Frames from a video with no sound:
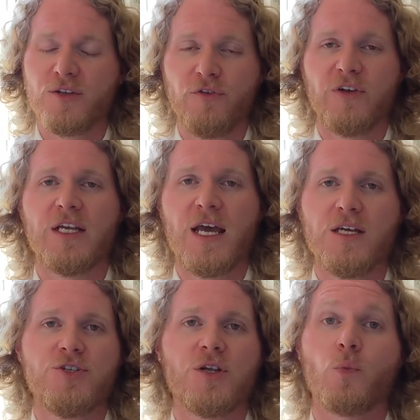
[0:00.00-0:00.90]
You've
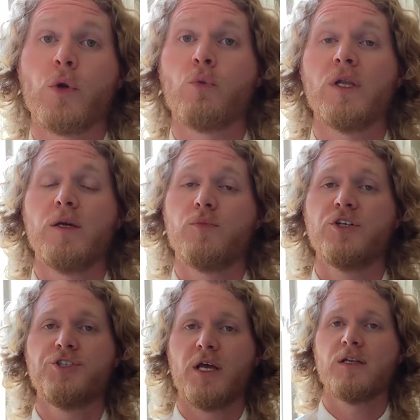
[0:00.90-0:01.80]
engaged and we really
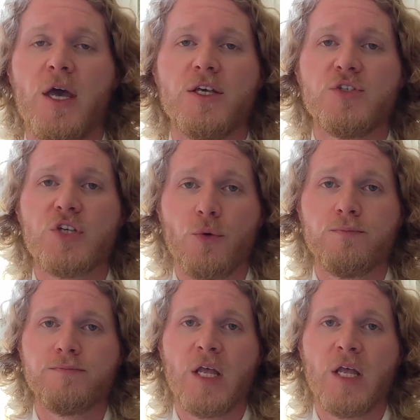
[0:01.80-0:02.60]
appreciate it. So